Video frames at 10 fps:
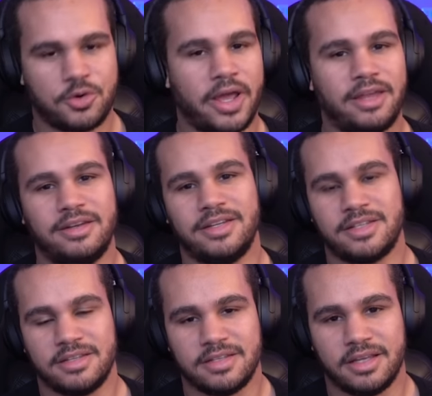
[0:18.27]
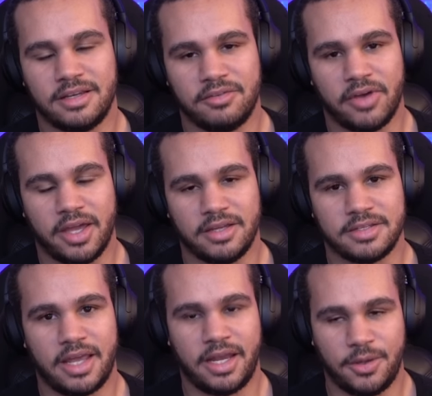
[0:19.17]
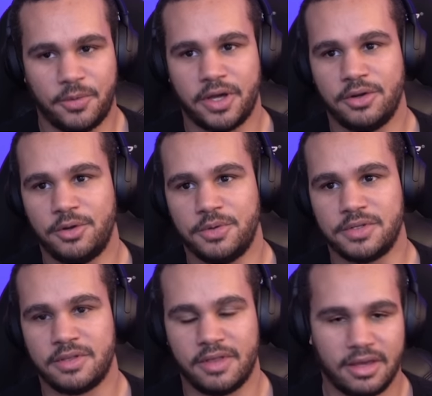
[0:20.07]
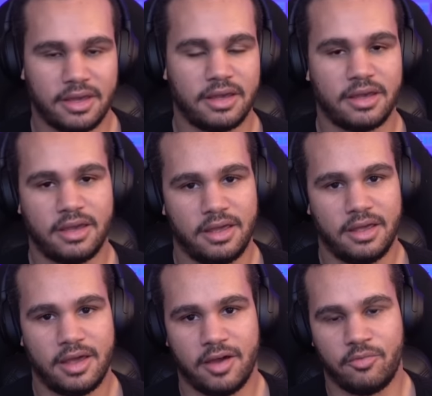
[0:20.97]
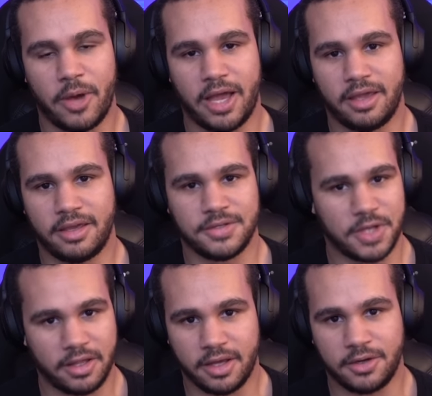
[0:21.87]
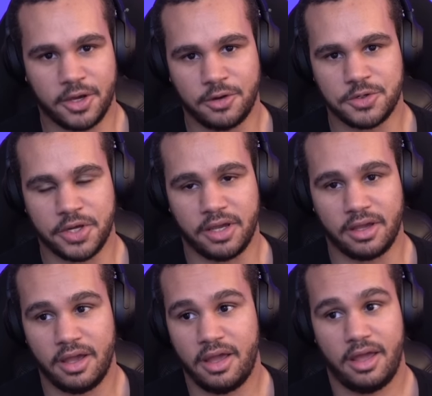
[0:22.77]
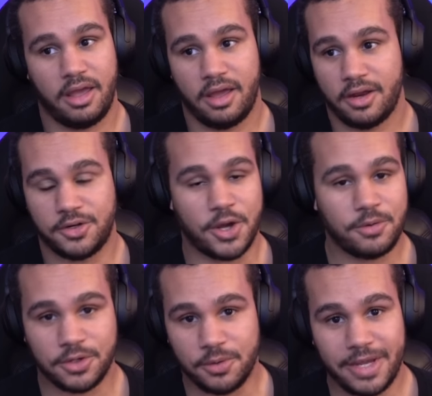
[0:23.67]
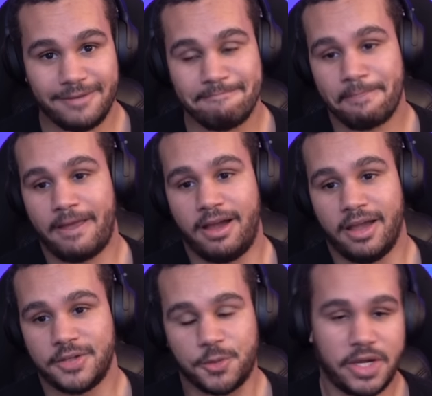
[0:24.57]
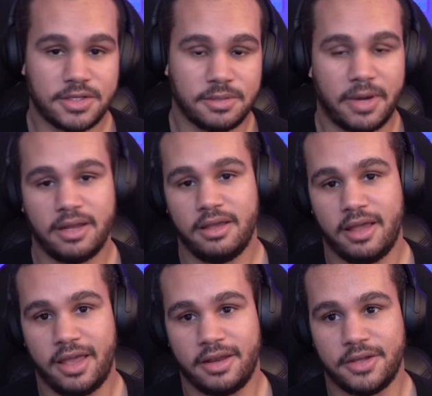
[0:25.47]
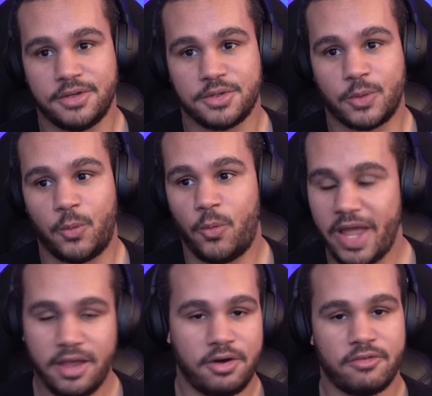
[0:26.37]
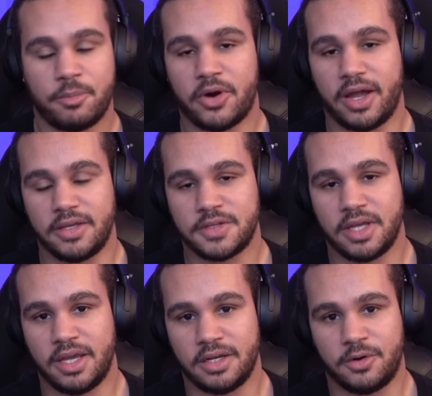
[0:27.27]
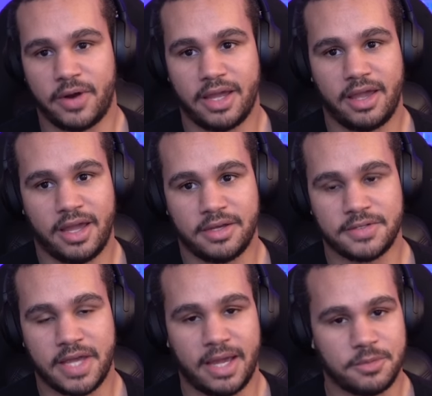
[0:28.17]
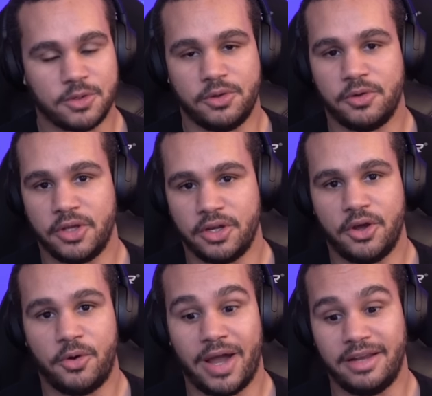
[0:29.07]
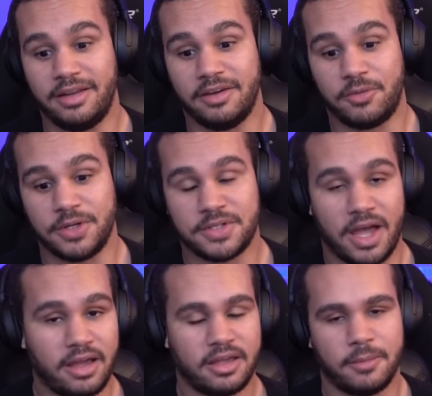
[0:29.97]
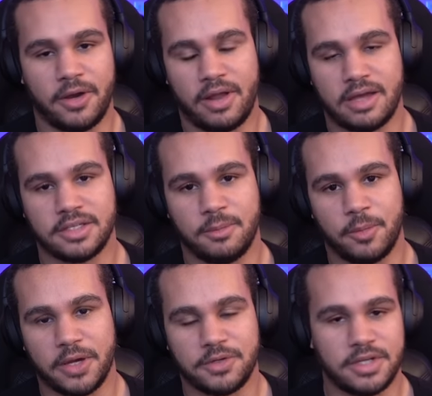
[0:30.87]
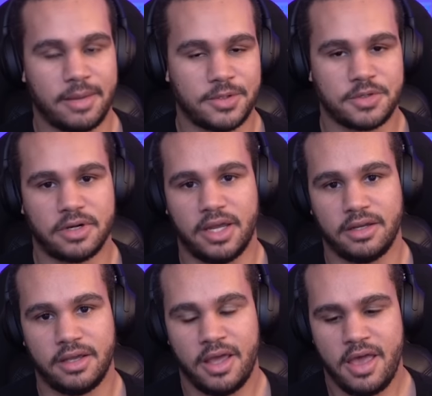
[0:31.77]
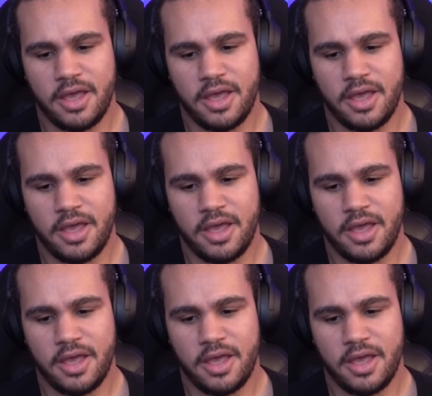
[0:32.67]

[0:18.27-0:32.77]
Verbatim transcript: try and disincentivize anyone who is thinking of buying his online coaching. Don't do it uh, it's a waste of money. It is way overpriced, and Greg has absolutely no idea of what he's talking about, as I'm about to demonstrate.